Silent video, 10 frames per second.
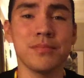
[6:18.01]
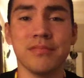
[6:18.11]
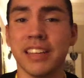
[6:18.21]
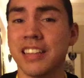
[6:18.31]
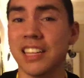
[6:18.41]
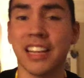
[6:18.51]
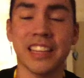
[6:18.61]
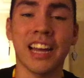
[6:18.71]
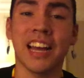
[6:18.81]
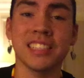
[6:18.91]
Like that
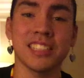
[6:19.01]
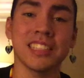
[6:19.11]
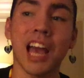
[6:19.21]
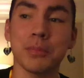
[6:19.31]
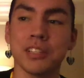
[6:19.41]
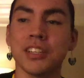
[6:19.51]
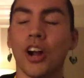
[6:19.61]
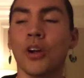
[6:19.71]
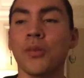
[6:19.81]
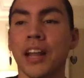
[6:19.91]
that guy's a scammer
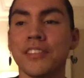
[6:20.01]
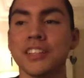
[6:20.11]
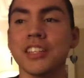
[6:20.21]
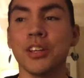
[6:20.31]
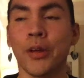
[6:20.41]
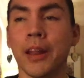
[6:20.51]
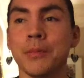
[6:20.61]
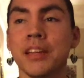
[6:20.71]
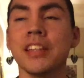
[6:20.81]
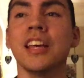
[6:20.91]
or whatever. You know what I
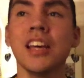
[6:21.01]
mean?